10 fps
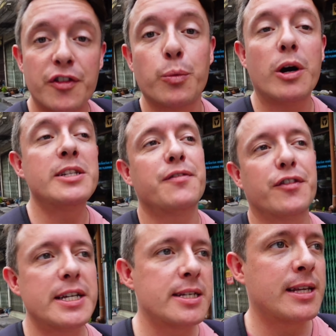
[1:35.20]
of the words and
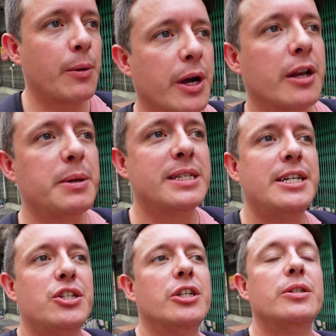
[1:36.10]
phrases that we're going to be
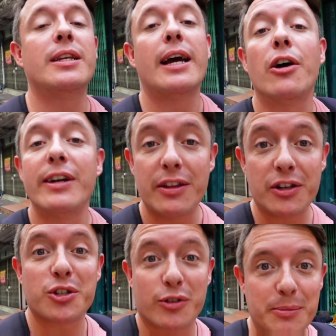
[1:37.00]
teaching you today are in the
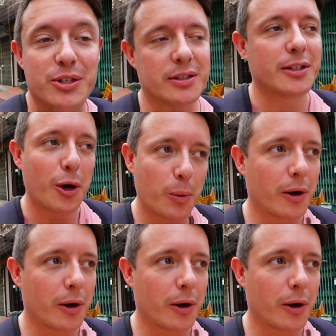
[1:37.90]
description, so don't